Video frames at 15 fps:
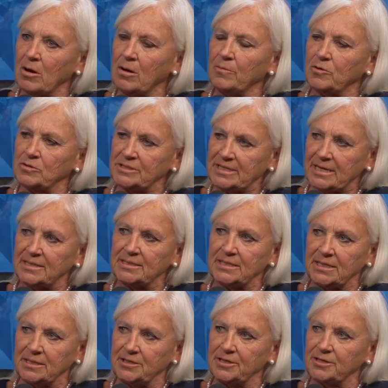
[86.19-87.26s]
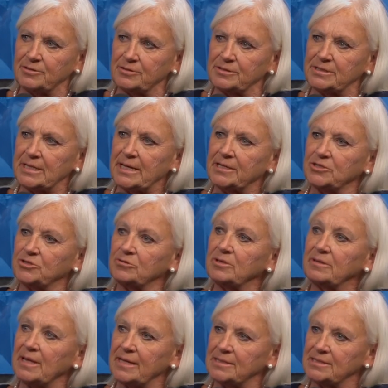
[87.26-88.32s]
almost 18 years, and
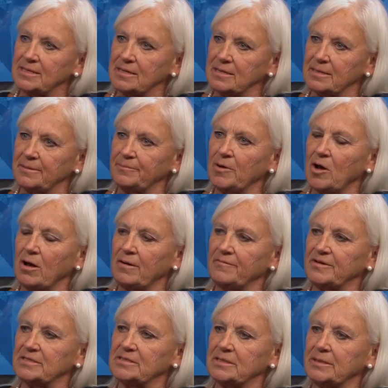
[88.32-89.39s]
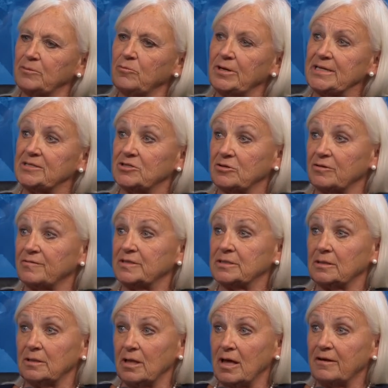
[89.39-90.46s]
during that time, obviously, we
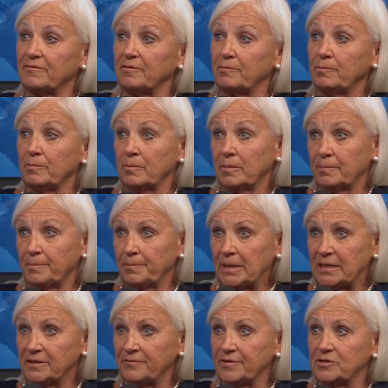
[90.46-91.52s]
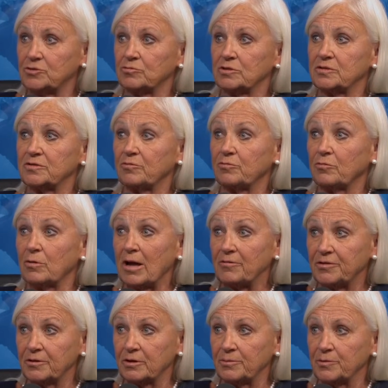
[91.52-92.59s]
service a lot of individuals
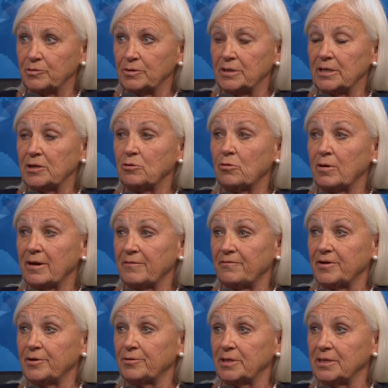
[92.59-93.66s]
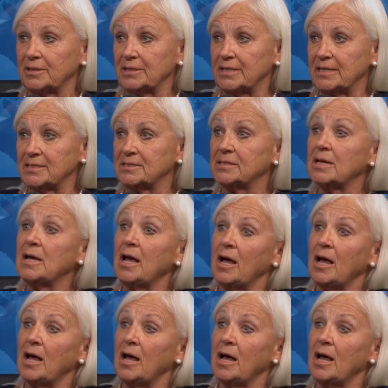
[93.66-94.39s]
throughout the community who have varying needs.